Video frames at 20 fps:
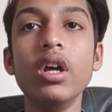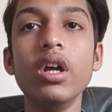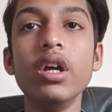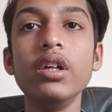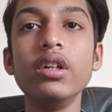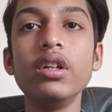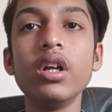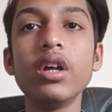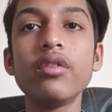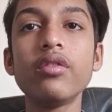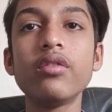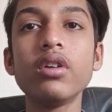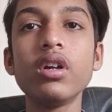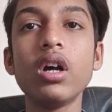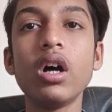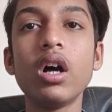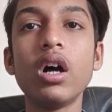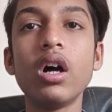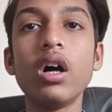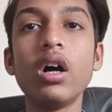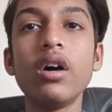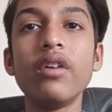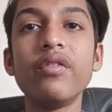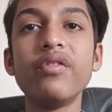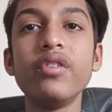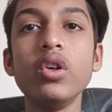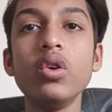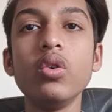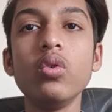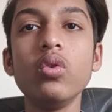In just a
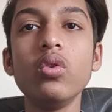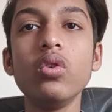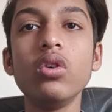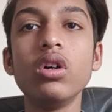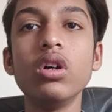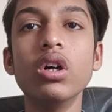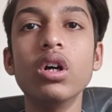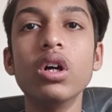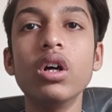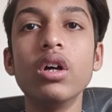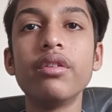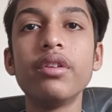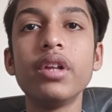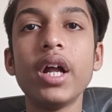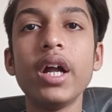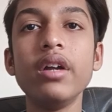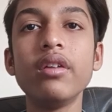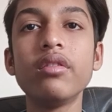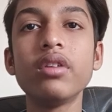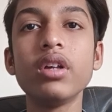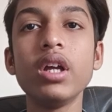few slides,